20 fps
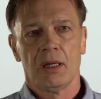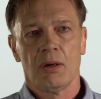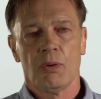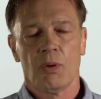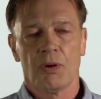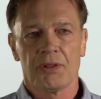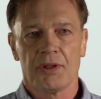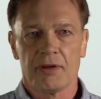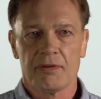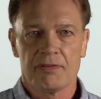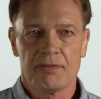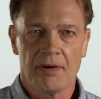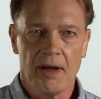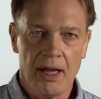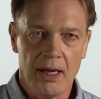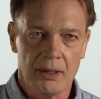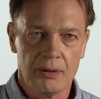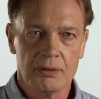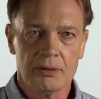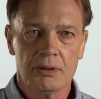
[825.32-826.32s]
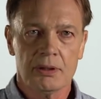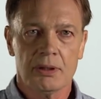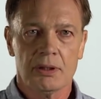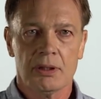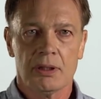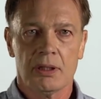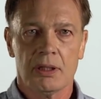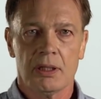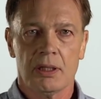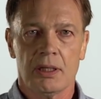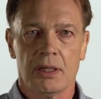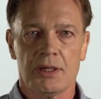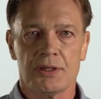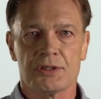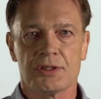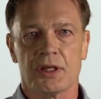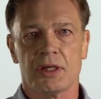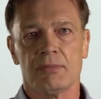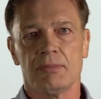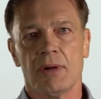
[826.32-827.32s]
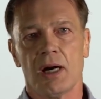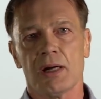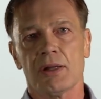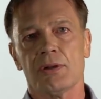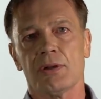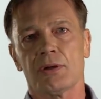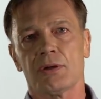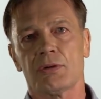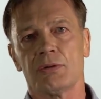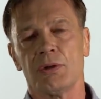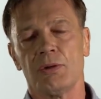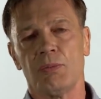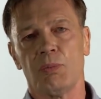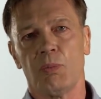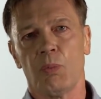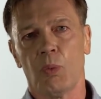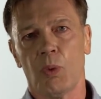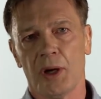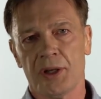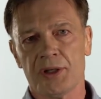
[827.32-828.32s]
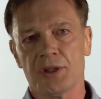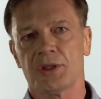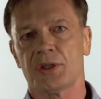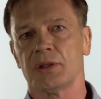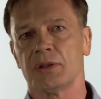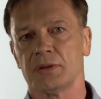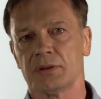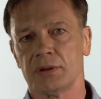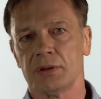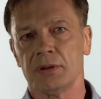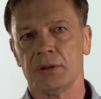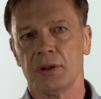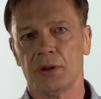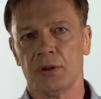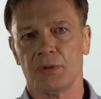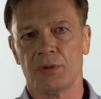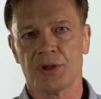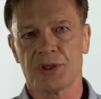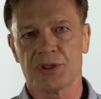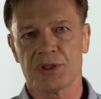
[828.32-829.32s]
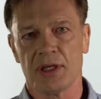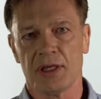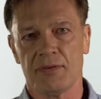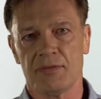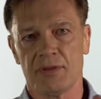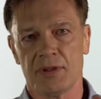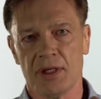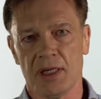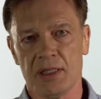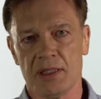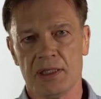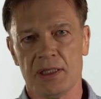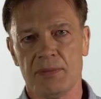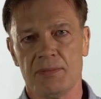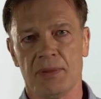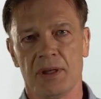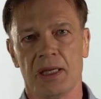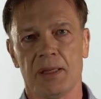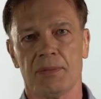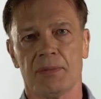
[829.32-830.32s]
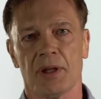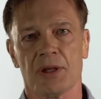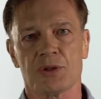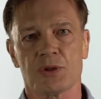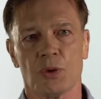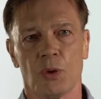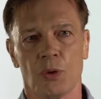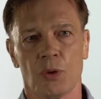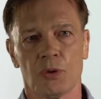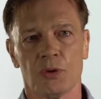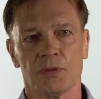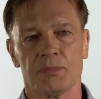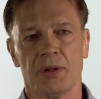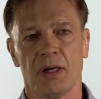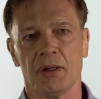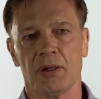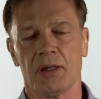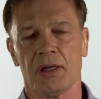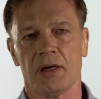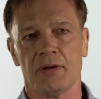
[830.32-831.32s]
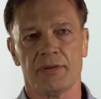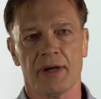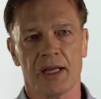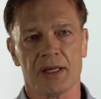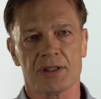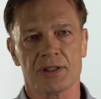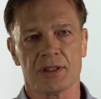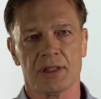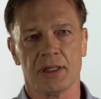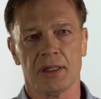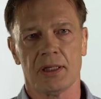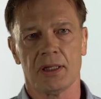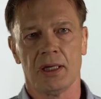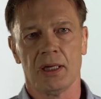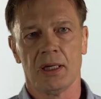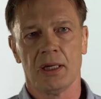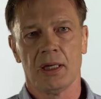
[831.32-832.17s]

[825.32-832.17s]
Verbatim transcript: What they found is that among the group 1 children who received DTP plus oral polio vaccine